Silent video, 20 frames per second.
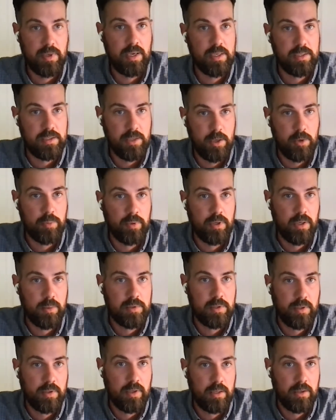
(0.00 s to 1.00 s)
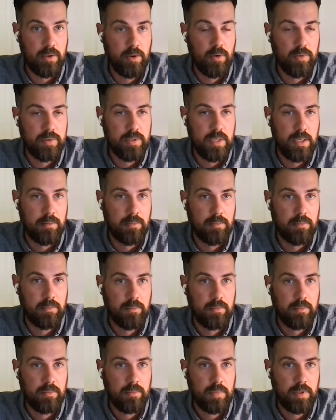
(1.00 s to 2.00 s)
has to open up to letting the whole team
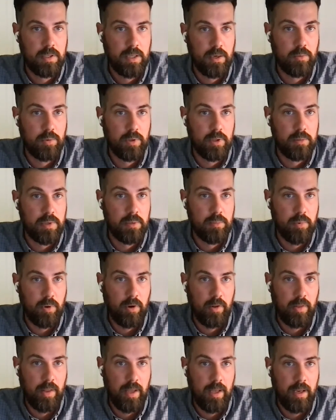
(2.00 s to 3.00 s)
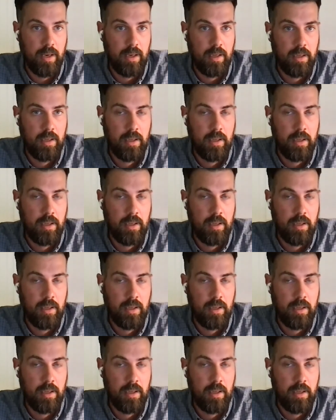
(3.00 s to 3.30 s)
kind of really be a part of that.